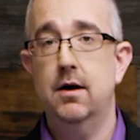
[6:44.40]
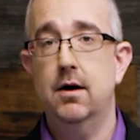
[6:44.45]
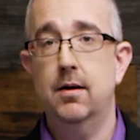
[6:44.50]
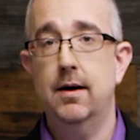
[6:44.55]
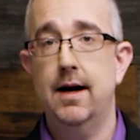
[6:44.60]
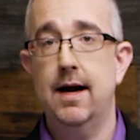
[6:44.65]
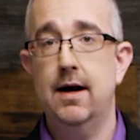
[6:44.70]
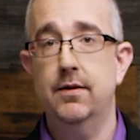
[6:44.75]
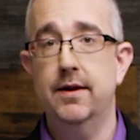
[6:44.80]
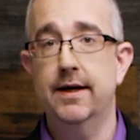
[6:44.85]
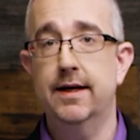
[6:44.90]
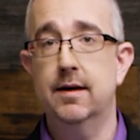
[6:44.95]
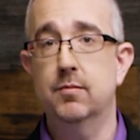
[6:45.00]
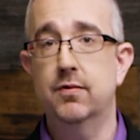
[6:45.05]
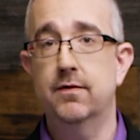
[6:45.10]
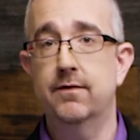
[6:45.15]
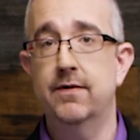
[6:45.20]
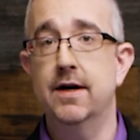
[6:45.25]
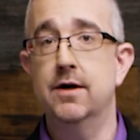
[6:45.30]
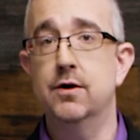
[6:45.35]
how they can
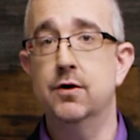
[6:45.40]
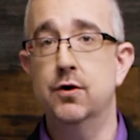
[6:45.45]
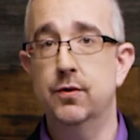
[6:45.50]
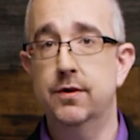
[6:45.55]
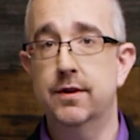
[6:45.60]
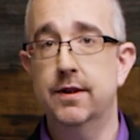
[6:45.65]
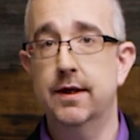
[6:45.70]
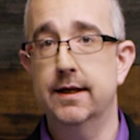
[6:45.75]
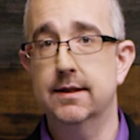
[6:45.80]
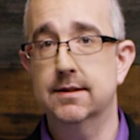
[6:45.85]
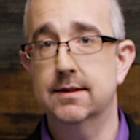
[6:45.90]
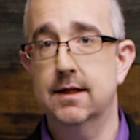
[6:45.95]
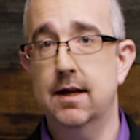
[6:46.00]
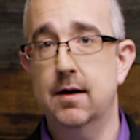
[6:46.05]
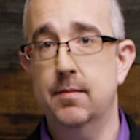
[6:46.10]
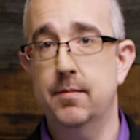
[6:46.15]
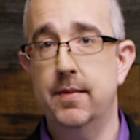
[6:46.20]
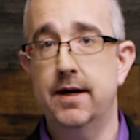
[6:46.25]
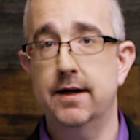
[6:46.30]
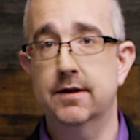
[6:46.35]
prevent new things in
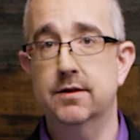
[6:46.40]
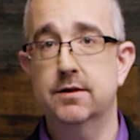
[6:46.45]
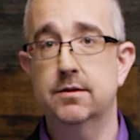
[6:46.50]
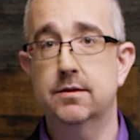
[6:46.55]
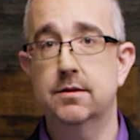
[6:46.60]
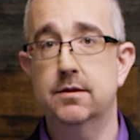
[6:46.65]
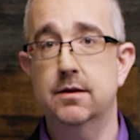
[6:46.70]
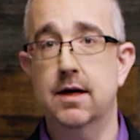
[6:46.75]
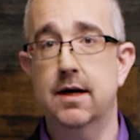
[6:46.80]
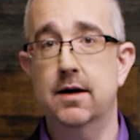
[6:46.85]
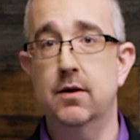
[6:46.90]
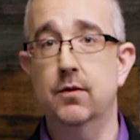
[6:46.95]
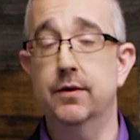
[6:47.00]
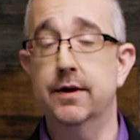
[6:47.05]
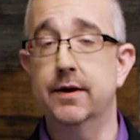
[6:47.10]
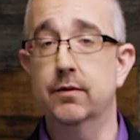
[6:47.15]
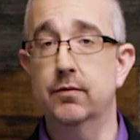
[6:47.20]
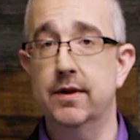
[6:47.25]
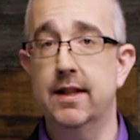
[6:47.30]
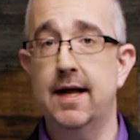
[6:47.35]
MS, not
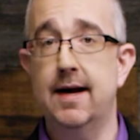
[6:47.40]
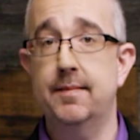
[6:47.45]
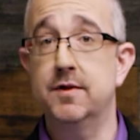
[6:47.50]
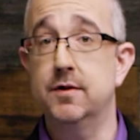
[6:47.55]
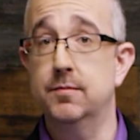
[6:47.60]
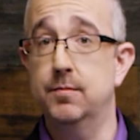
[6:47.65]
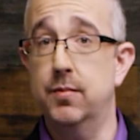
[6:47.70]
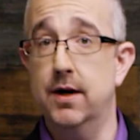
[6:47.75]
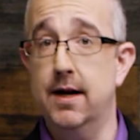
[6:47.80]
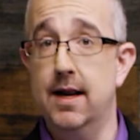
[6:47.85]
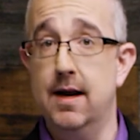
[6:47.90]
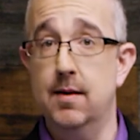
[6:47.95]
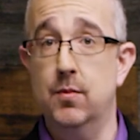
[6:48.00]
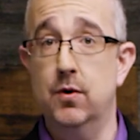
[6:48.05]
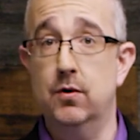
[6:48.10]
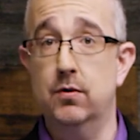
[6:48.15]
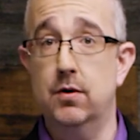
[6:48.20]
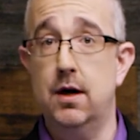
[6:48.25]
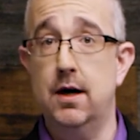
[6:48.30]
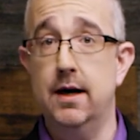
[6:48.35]
only relapses, but
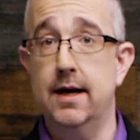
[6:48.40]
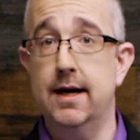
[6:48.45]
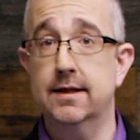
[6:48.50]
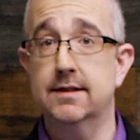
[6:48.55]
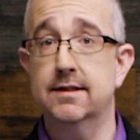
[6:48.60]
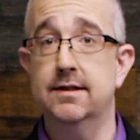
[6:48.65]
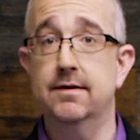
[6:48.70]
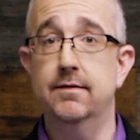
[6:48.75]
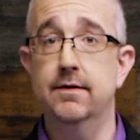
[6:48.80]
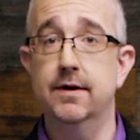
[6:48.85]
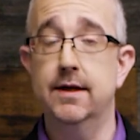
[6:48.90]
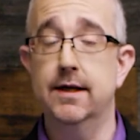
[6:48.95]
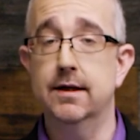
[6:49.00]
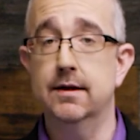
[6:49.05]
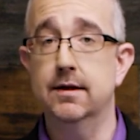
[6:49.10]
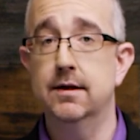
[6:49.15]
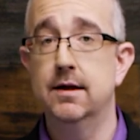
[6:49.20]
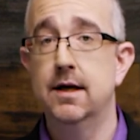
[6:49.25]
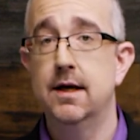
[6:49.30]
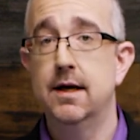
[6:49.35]
MRI activity.
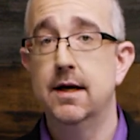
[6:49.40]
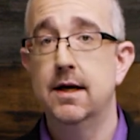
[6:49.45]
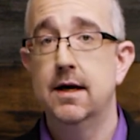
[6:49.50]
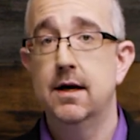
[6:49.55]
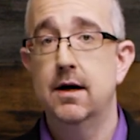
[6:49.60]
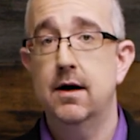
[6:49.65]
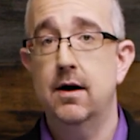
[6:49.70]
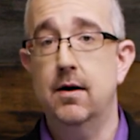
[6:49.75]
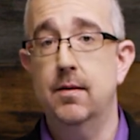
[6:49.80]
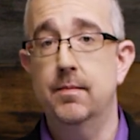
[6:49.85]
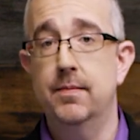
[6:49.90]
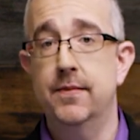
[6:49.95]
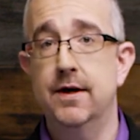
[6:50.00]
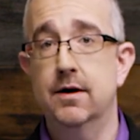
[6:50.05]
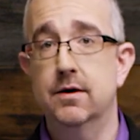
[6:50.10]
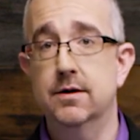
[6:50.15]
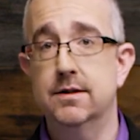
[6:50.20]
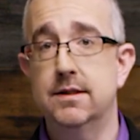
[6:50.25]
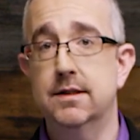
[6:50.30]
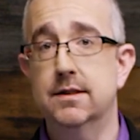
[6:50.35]
And
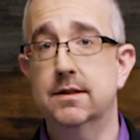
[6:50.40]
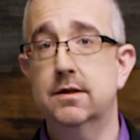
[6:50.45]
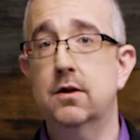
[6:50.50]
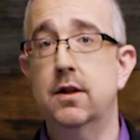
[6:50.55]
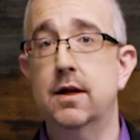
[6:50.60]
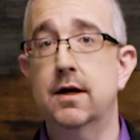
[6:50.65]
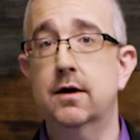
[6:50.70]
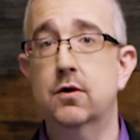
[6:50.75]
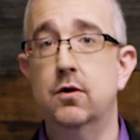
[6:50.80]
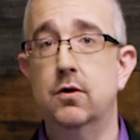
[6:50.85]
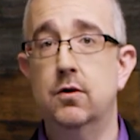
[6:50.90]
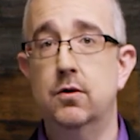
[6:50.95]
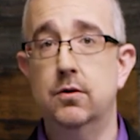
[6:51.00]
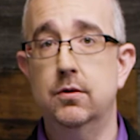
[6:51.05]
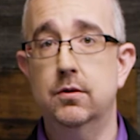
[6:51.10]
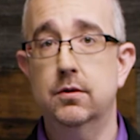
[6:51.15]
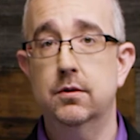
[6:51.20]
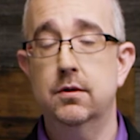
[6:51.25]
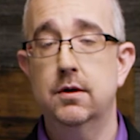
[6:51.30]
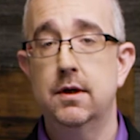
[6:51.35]
there's this
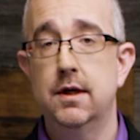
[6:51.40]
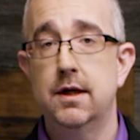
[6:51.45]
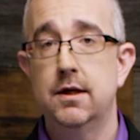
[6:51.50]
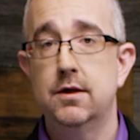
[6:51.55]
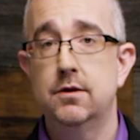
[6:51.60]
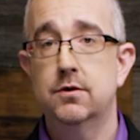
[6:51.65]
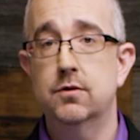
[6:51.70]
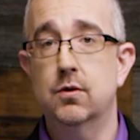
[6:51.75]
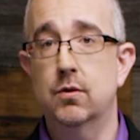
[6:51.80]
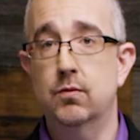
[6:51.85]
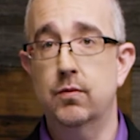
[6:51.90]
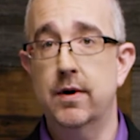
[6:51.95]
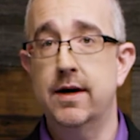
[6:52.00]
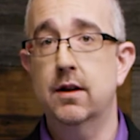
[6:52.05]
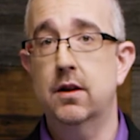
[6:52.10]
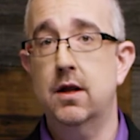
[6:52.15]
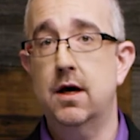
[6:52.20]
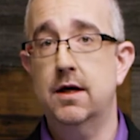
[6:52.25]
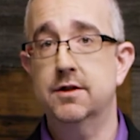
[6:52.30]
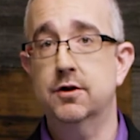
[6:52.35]
clinical sort of
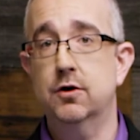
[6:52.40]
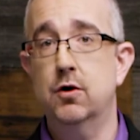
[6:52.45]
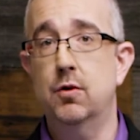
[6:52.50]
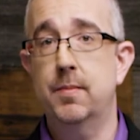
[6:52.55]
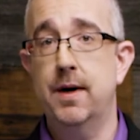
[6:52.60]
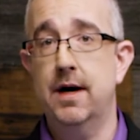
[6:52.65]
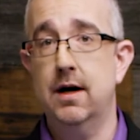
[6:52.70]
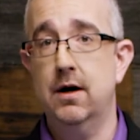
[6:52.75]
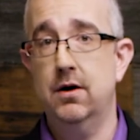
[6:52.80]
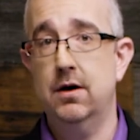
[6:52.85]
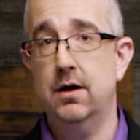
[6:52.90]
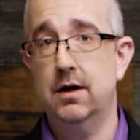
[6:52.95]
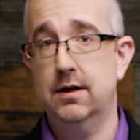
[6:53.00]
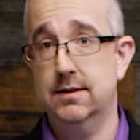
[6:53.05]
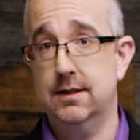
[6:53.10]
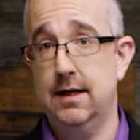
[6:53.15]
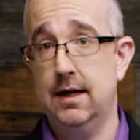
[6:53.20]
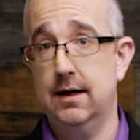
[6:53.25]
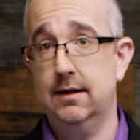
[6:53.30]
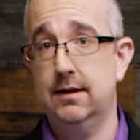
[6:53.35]
radiological paradox
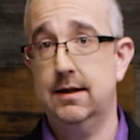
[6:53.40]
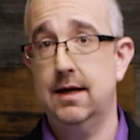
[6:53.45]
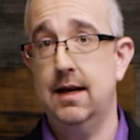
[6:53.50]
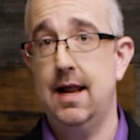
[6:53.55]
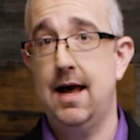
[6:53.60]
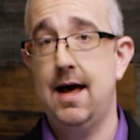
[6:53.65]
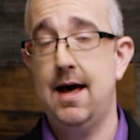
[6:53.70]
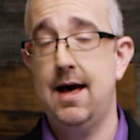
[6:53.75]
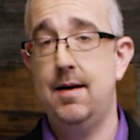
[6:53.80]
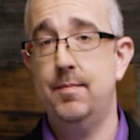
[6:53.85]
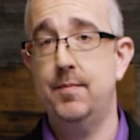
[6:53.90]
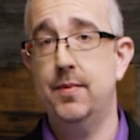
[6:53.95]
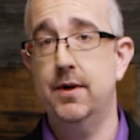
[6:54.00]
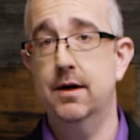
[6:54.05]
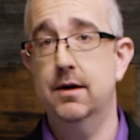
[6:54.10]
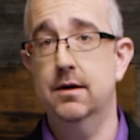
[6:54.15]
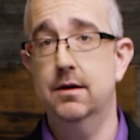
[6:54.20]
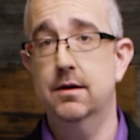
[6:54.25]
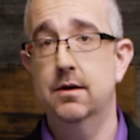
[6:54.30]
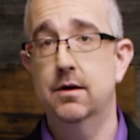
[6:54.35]
that can
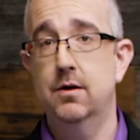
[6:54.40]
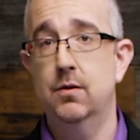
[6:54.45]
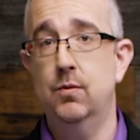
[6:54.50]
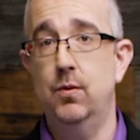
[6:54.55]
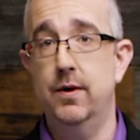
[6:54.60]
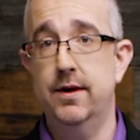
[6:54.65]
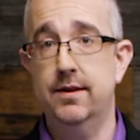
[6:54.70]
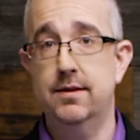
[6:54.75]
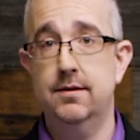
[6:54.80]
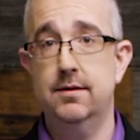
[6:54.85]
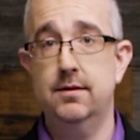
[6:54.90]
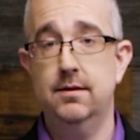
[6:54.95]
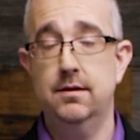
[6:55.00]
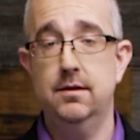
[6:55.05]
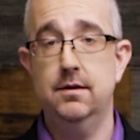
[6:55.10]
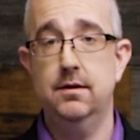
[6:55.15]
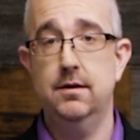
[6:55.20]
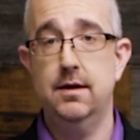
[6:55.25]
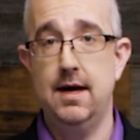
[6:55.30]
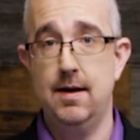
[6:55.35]
happen with
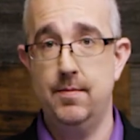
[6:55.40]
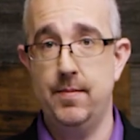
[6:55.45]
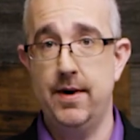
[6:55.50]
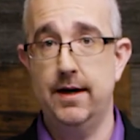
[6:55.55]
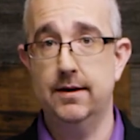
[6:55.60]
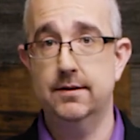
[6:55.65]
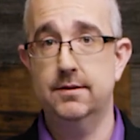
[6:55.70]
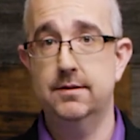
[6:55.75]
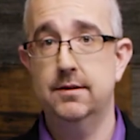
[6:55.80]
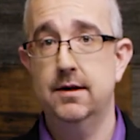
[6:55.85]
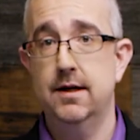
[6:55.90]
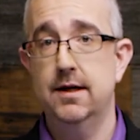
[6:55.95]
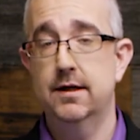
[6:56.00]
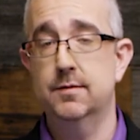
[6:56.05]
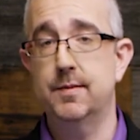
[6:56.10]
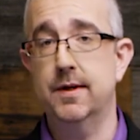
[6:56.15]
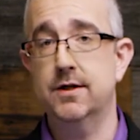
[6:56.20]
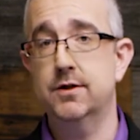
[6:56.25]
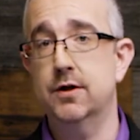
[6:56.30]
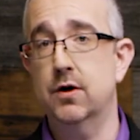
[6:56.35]
MS,
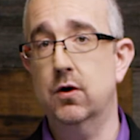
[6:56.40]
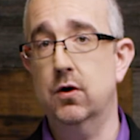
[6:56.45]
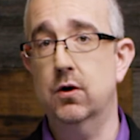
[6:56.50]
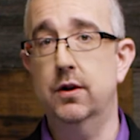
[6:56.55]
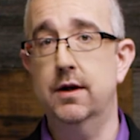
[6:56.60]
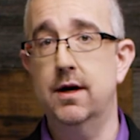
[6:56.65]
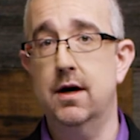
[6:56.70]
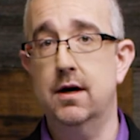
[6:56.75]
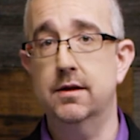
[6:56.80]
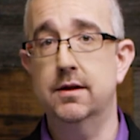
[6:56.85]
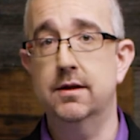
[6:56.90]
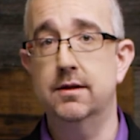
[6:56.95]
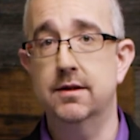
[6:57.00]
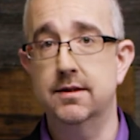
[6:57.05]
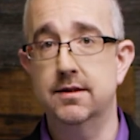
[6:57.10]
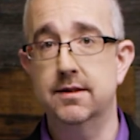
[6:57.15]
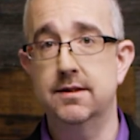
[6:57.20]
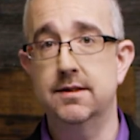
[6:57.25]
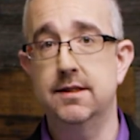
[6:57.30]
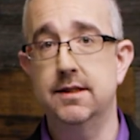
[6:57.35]
especially early on in the
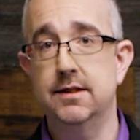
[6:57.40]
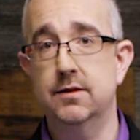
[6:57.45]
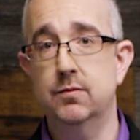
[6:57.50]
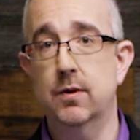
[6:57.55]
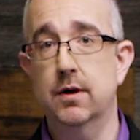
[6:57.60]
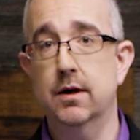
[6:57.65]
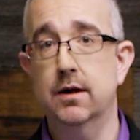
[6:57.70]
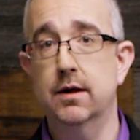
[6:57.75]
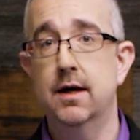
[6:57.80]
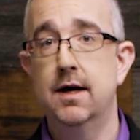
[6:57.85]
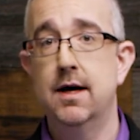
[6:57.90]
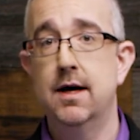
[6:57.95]
disease, where